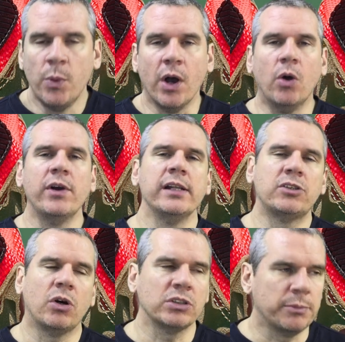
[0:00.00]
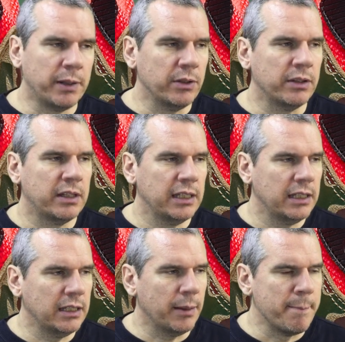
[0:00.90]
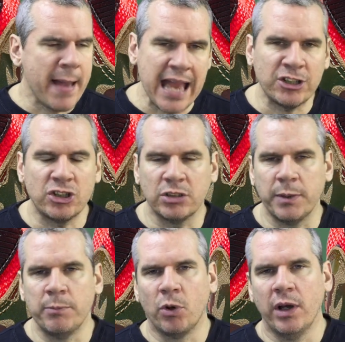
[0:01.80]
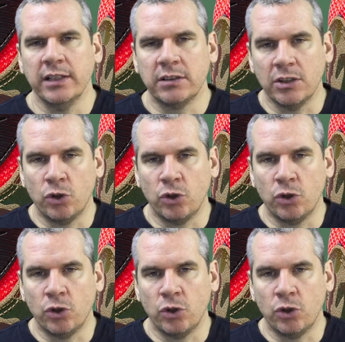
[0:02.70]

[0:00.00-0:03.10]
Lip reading: We already talked about the mesh that's been brought into the